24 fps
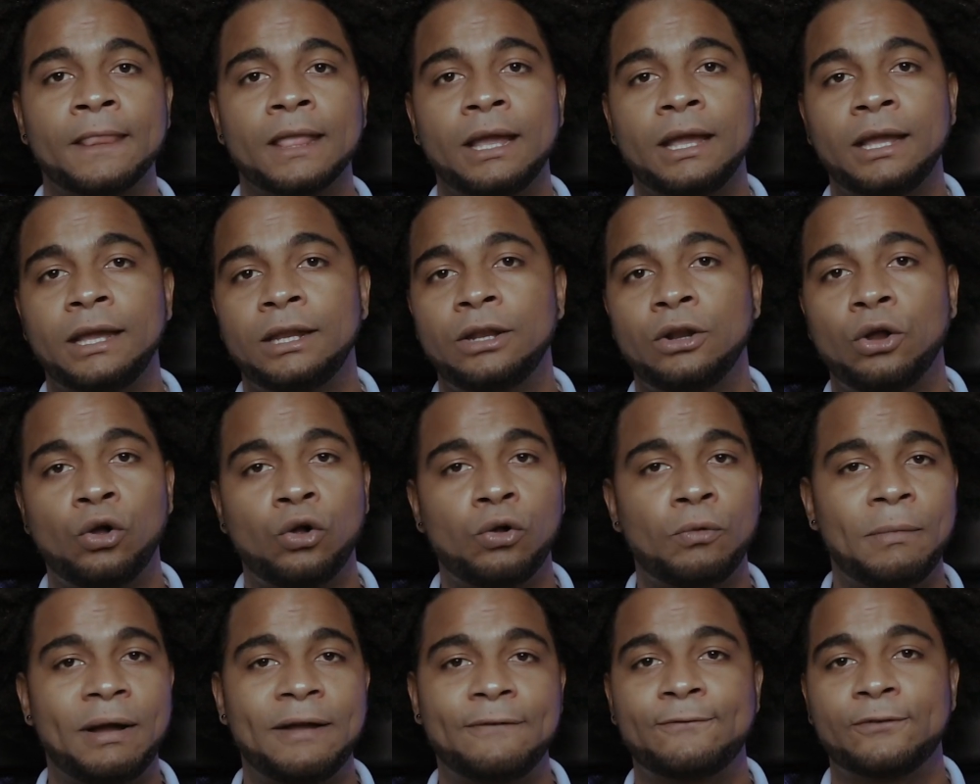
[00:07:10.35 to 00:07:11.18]
in
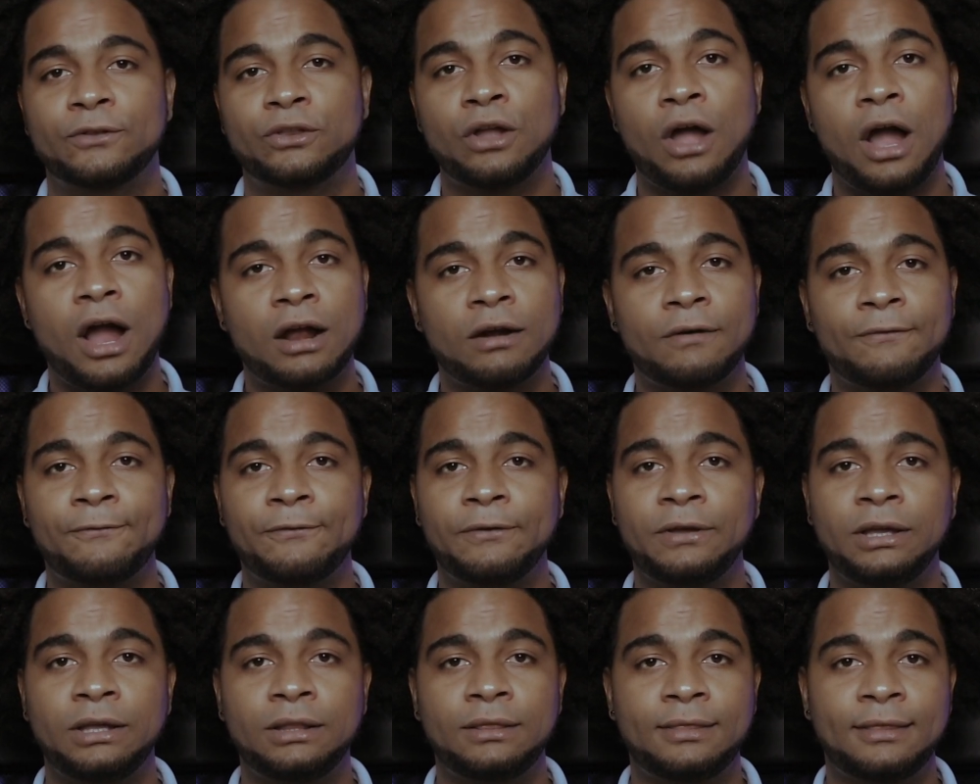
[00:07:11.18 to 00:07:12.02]
all my
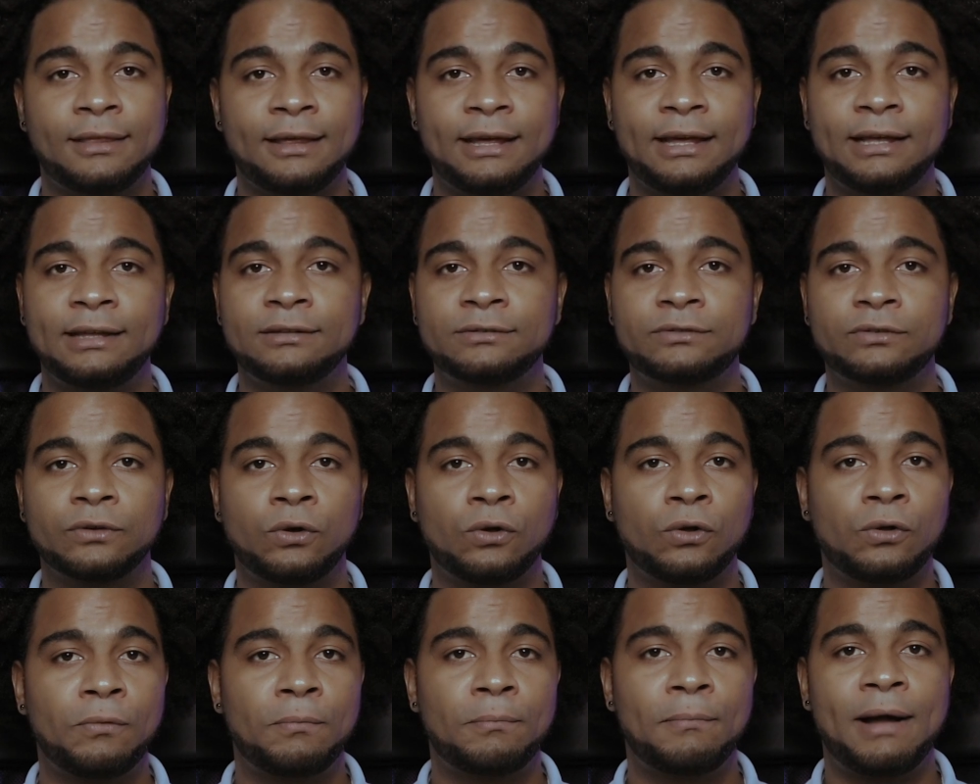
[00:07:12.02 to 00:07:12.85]
photography things,
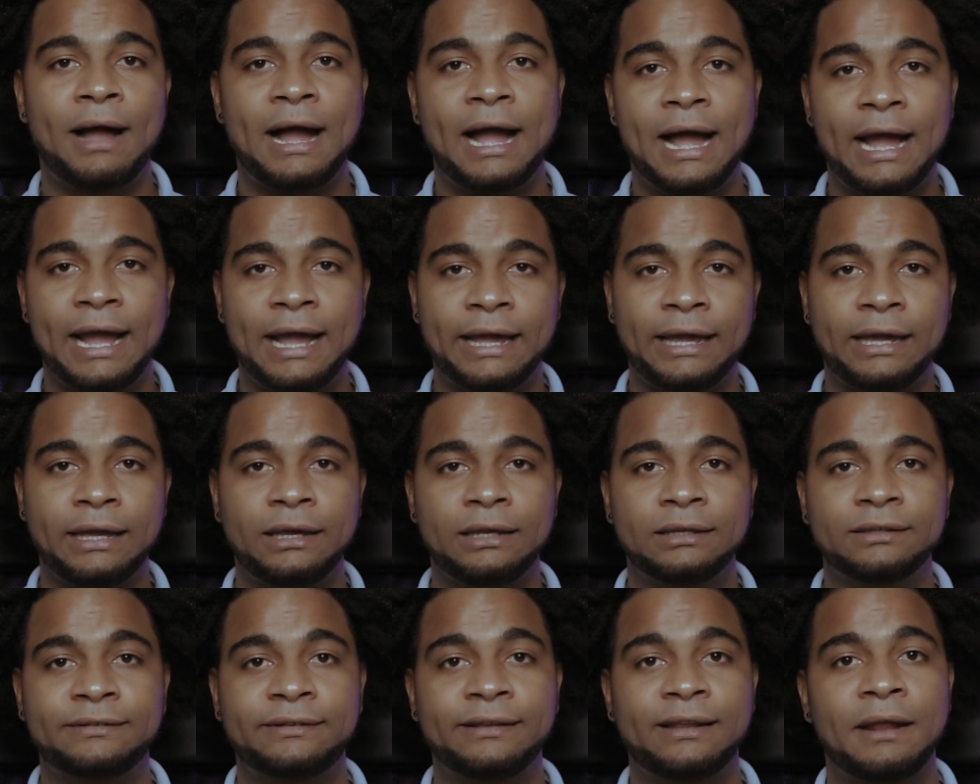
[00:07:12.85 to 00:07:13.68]
all my
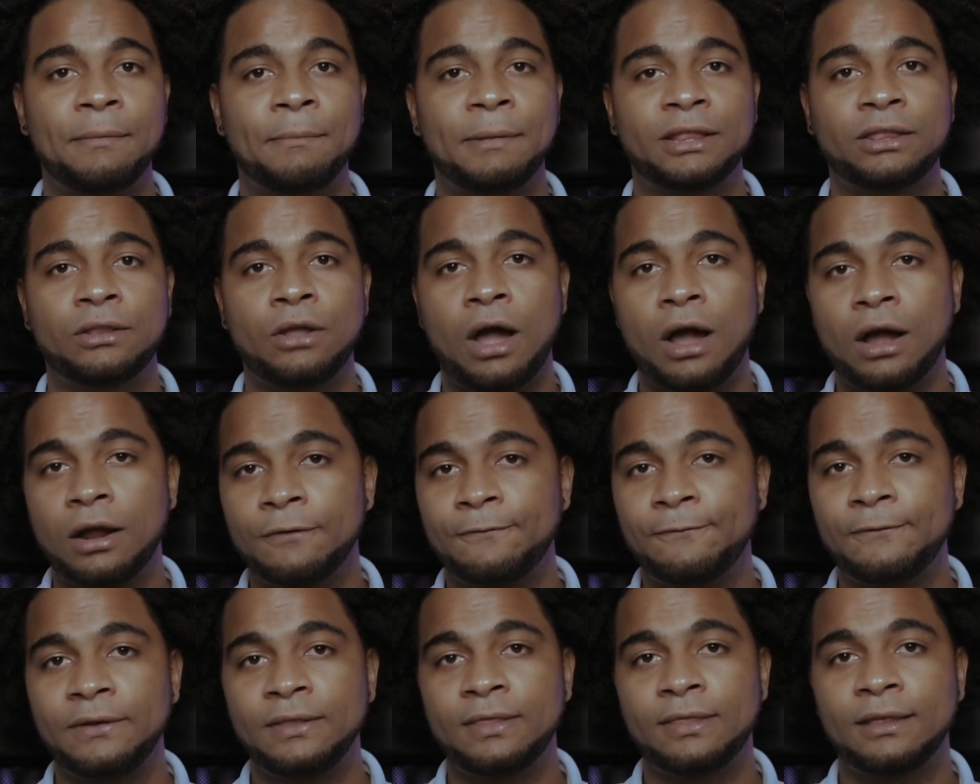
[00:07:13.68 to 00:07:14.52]

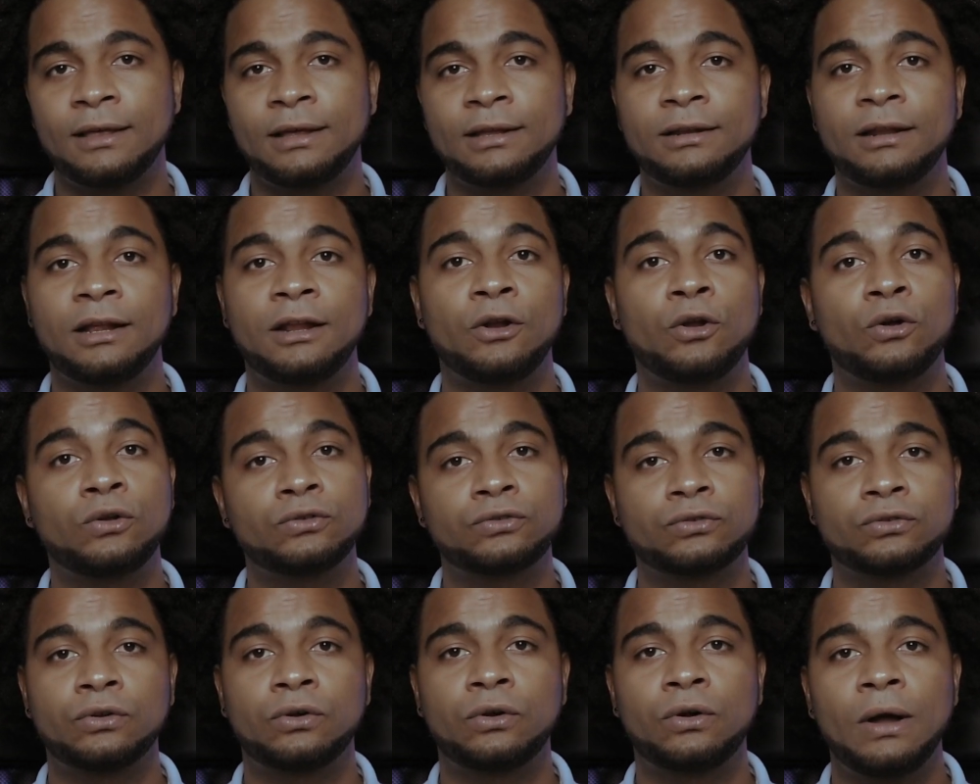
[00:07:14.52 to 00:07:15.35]
cinematography thing, and
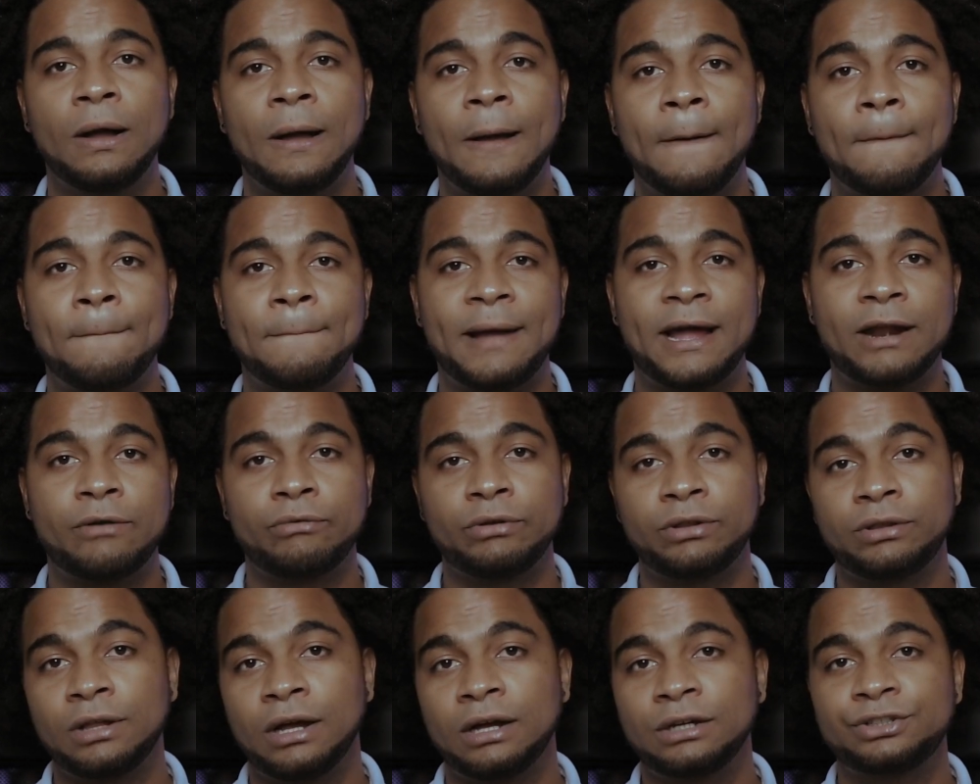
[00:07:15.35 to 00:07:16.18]
also my
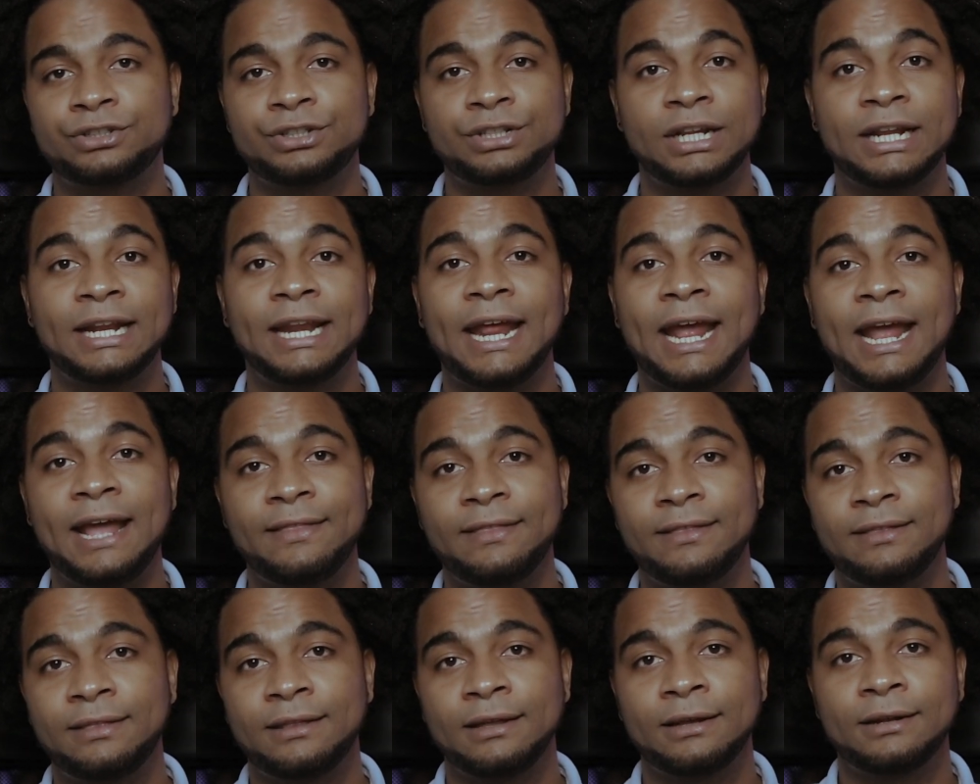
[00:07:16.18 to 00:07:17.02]
retouching and
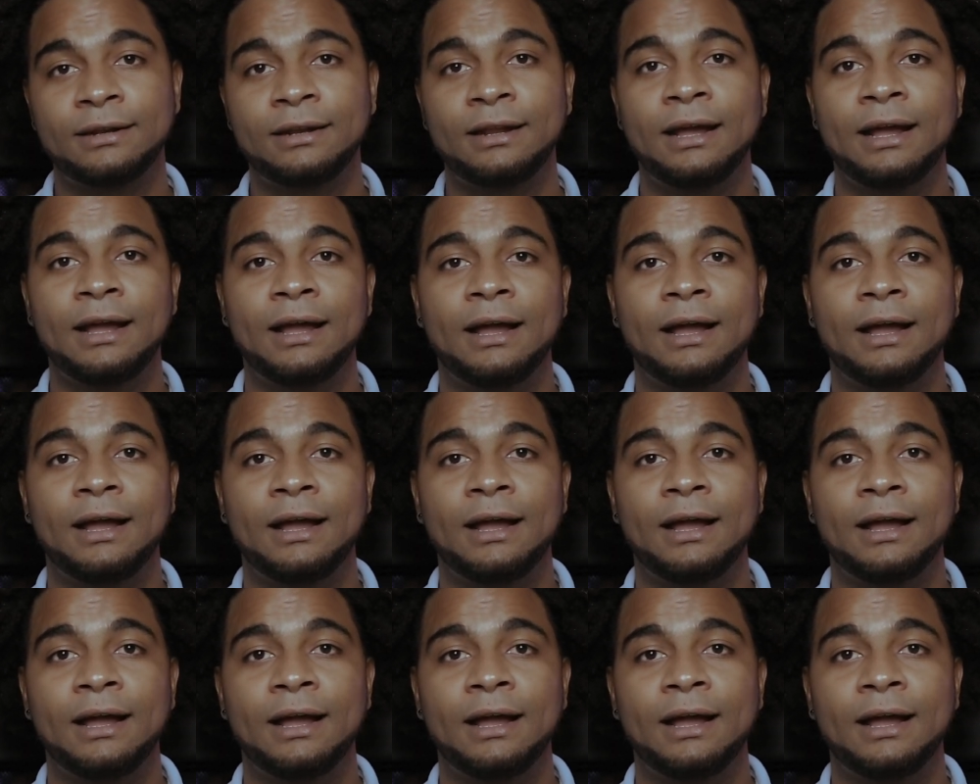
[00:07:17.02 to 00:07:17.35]
editing